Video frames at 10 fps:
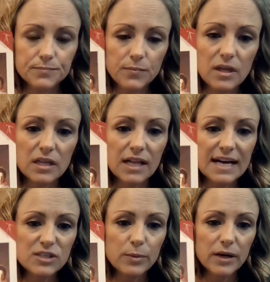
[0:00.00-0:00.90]
The
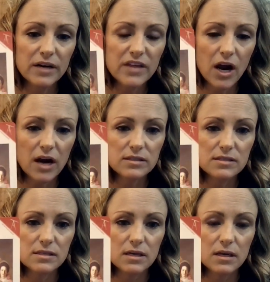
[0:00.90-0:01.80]
classical period of the
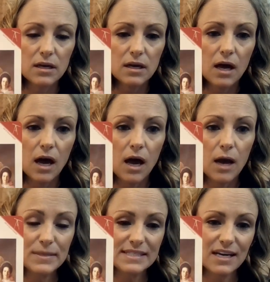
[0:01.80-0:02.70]
arts
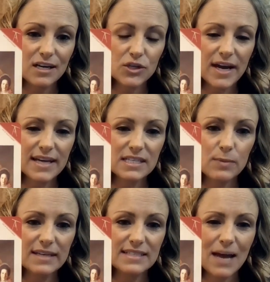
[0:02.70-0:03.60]
is characterized by
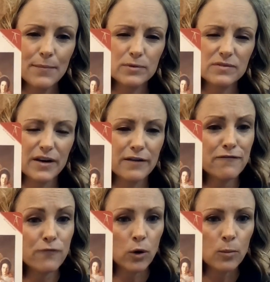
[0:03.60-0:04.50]
a time that was very
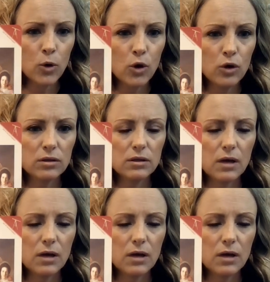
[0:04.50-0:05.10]
formal,